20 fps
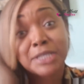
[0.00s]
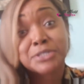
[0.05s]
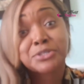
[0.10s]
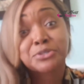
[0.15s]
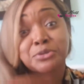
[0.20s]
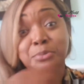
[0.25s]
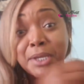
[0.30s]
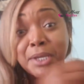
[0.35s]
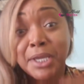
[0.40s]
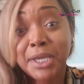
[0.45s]

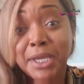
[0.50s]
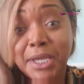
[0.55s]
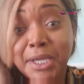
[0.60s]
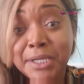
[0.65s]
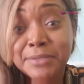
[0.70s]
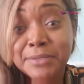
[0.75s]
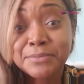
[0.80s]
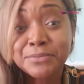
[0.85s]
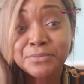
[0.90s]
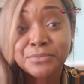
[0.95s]
extra
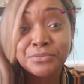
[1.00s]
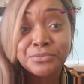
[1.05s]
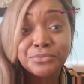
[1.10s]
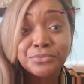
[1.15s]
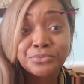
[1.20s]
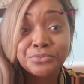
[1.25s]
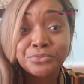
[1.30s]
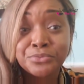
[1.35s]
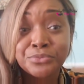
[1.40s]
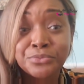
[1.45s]
bed.
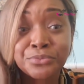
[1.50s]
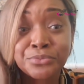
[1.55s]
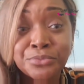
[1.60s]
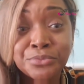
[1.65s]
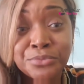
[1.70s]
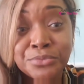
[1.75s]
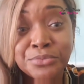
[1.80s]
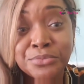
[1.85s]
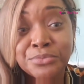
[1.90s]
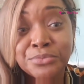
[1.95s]

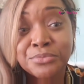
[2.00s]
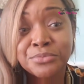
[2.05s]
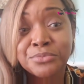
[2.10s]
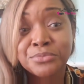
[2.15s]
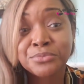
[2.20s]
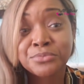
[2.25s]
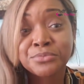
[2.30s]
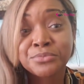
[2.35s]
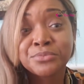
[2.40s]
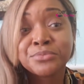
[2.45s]

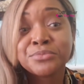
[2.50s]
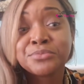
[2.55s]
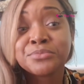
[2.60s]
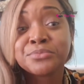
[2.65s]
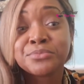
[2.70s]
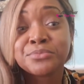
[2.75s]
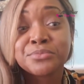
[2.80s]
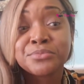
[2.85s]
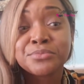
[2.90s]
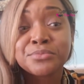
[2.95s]

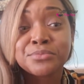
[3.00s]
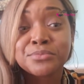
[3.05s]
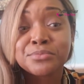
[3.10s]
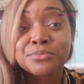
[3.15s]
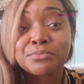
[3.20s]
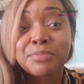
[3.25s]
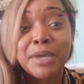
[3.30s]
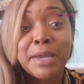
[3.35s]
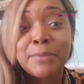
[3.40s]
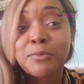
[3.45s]
Mm-hmm.
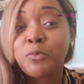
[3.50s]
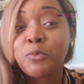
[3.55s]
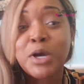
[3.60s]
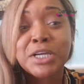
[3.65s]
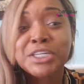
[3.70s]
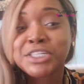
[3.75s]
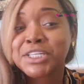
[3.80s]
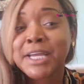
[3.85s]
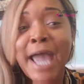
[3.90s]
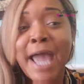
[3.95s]
Baby,
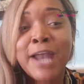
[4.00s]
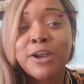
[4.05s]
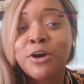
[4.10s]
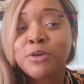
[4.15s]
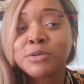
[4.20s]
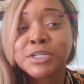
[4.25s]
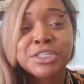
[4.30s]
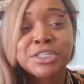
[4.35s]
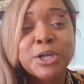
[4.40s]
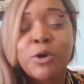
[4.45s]
once she got
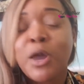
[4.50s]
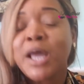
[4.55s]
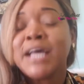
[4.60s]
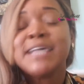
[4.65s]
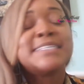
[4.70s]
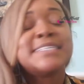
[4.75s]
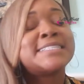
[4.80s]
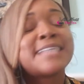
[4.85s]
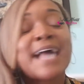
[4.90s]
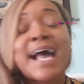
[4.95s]
on the show,
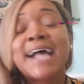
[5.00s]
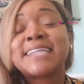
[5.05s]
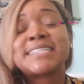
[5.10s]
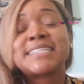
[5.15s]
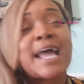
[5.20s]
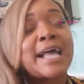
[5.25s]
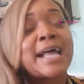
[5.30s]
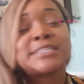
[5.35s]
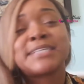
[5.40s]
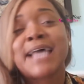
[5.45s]
I,
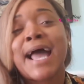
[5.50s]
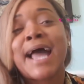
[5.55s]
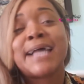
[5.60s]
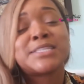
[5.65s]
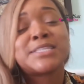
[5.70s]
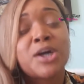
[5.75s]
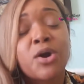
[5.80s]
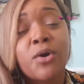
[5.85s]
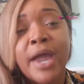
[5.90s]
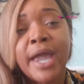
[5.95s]
I, I
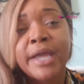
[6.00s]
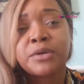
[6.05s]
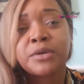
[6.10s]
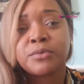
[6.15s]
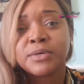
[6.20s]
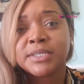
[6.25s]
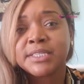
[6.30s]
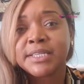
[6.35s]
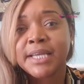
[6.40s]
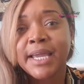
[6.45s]
told
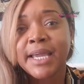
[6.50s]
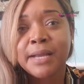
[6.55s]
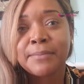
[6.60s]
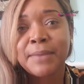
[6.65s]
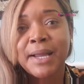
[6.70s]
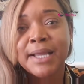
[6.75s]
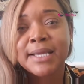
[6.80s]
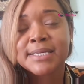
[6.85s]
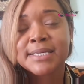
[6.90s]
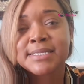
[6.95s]
Aiden, well,
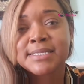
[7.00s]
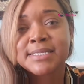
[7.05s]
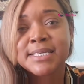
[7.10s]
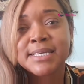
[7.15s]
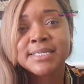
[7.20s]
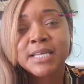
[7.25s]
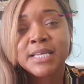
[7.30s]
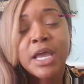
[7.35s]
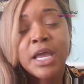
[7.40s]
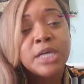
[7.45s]
damn, I guess
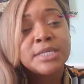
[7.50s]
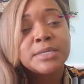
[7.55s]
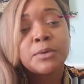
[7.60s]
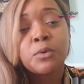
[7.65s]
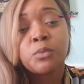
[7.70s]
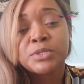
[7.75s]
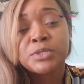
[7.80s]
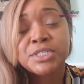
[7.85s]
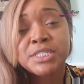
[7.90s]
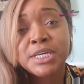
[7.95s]
season
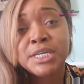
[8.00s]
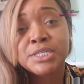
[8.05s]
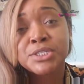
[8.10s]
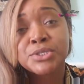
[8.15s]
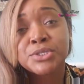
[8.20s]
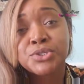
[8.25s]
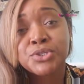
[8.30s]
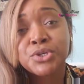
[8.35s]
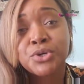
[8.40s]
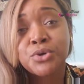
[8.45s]

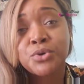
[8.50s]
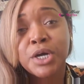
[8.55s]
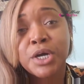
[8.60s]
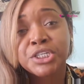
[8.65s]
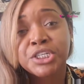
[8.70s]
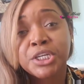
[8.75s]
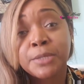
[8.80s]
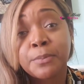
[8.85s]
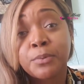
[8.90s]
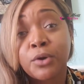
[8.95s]
season two,
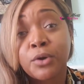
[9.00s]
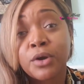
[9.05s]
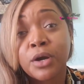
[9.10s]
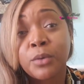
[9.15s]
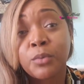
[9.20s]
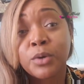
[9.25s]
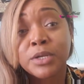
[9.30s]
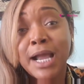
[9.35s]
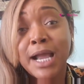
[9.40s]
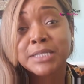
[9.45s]
honey, she broke
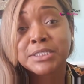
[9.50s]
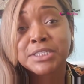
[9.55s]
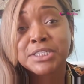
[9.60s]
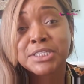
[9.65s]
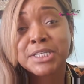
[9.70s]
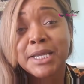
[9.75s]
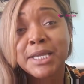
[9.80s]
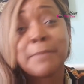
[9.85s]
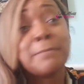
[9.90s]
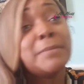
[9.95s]
up with Dr.
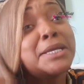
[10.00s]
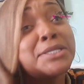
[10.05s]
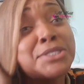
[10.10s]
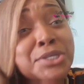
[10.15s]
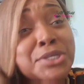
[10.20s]
G and me